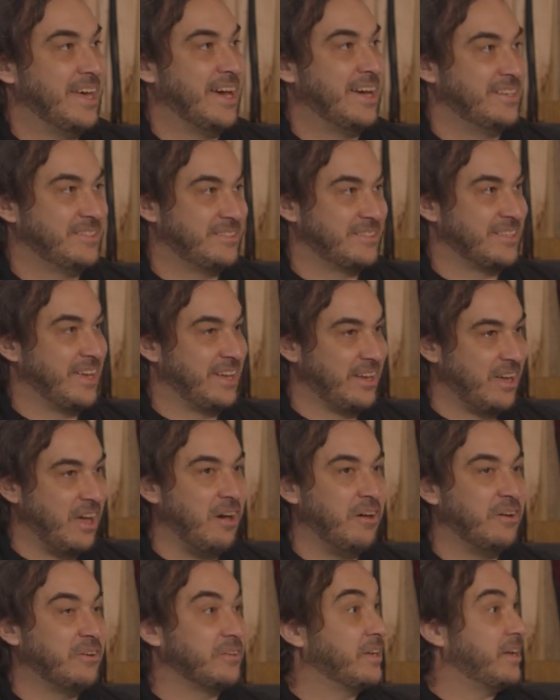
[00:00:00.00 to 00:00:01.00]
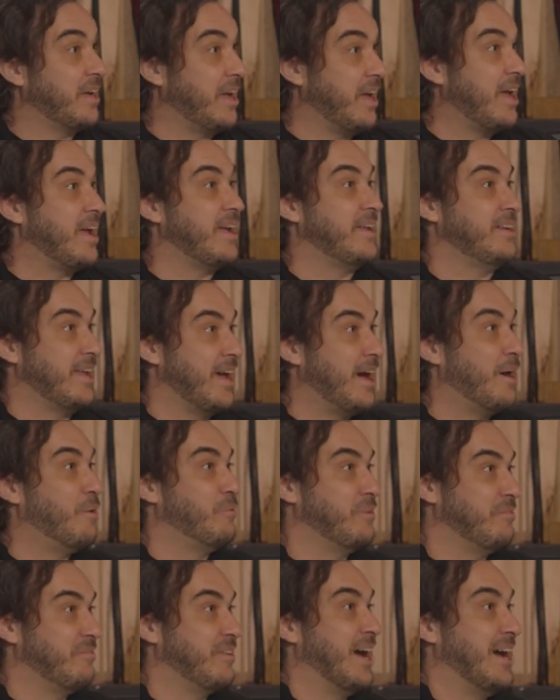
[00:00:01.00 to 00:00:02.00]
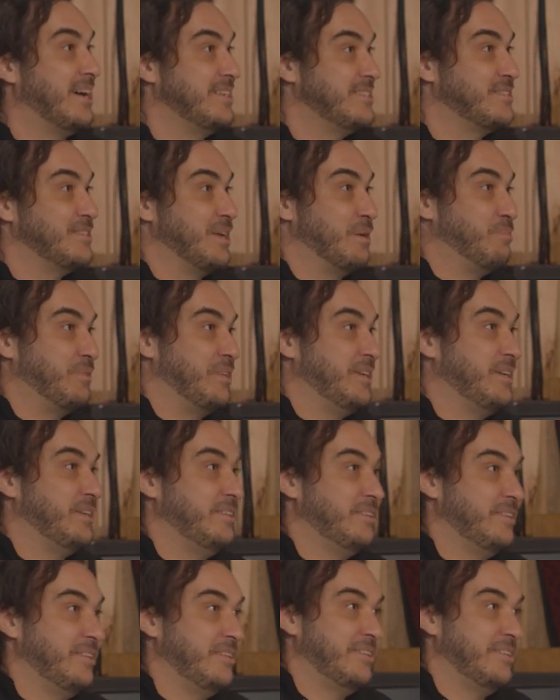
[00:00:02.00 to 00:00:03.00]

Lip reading: That it's like, okay, now we've got something.